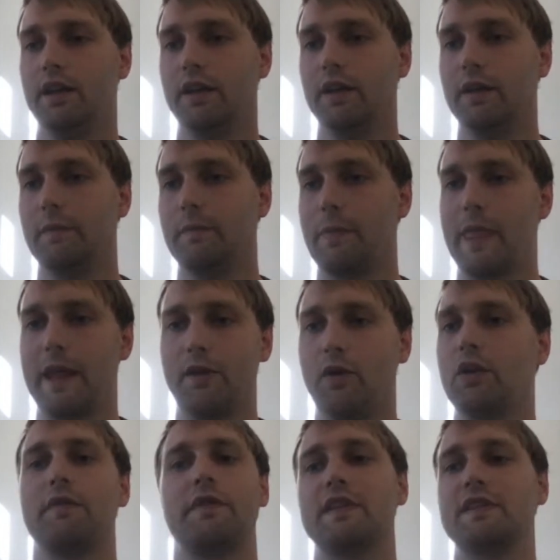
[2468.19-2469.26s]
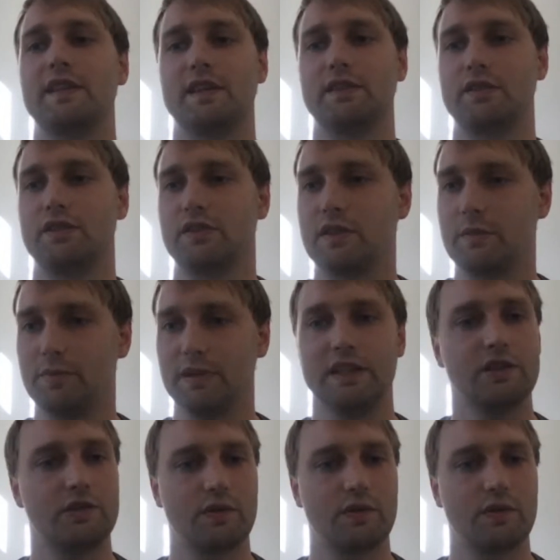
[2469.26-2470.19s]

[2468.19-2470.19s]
And all of these things are just completely